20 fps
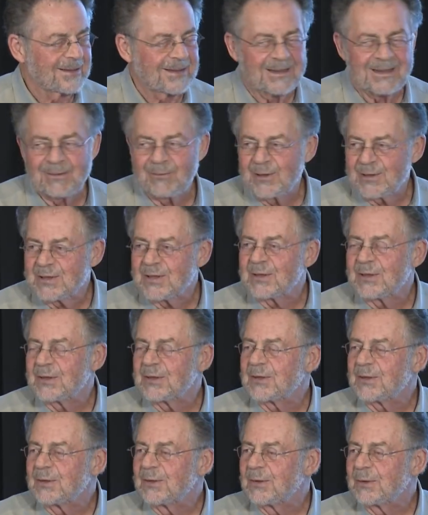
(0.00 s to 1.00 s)
I wasn't going
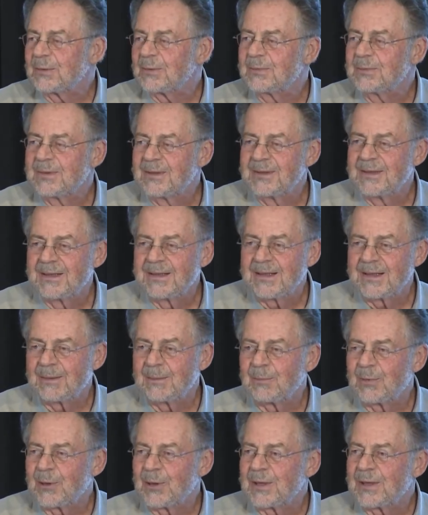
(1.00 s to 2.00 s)
to do a
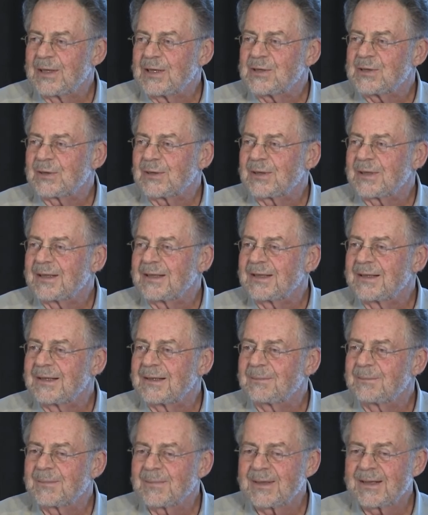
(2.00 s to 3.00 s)
more leisurely uh,
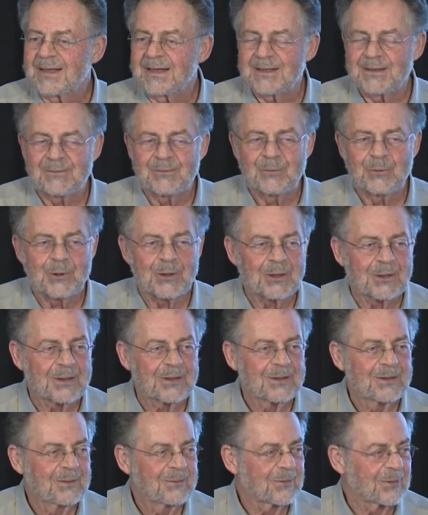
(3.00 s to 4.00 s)
kind of
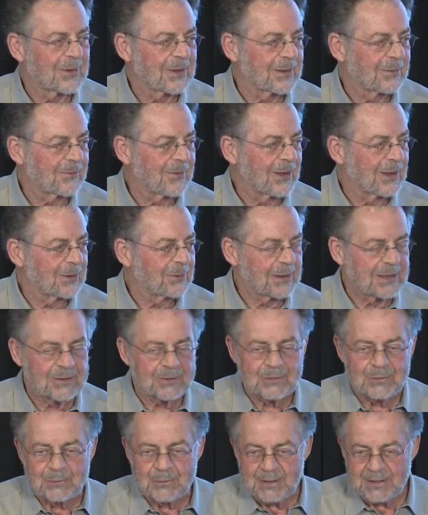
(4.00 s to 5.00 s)
work for the following
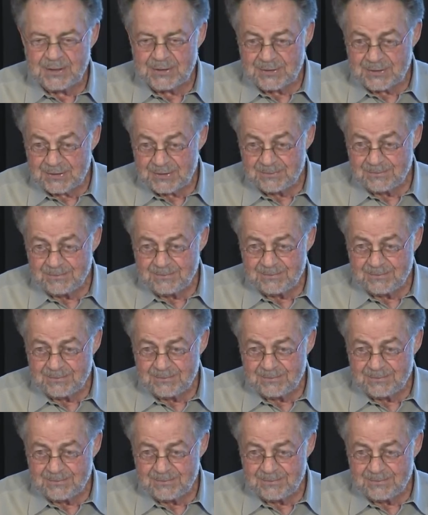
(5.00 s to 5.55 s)
two years.